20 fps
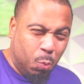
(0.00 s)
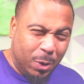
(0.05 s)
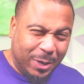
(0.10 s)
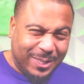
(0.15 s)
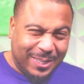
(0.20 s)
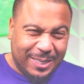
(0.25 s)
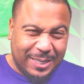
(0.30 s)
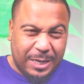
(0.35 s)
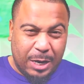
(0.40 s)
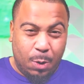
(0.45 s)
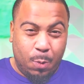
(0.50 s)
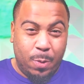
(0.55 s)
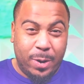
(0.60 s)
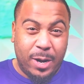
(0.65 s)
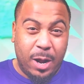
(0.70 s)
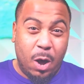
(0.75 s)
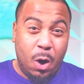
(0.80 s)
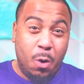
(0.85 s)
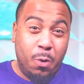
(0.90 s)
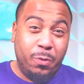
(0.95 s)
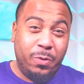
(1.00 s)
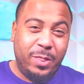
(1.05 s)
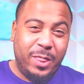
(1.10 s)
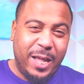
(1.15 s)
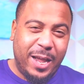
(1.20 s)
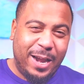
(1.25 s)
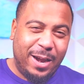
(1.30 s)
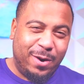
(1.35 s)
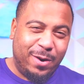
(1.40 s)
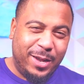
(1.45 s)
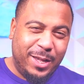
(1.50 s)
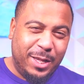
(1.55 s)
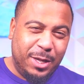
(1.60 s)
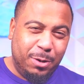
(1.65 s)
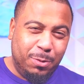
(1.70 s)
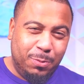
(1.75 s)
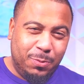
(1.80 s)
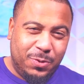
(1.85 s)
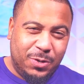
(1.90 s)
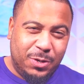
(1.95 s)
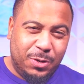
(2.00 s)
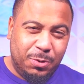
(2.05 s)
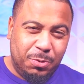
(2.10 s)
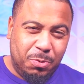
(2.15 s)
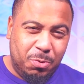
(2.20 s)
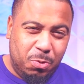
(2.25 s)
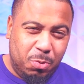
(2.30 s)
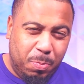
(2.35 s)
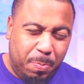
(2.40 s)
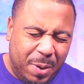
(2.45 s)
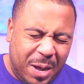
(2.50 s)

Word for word: What's going on there, YouTube?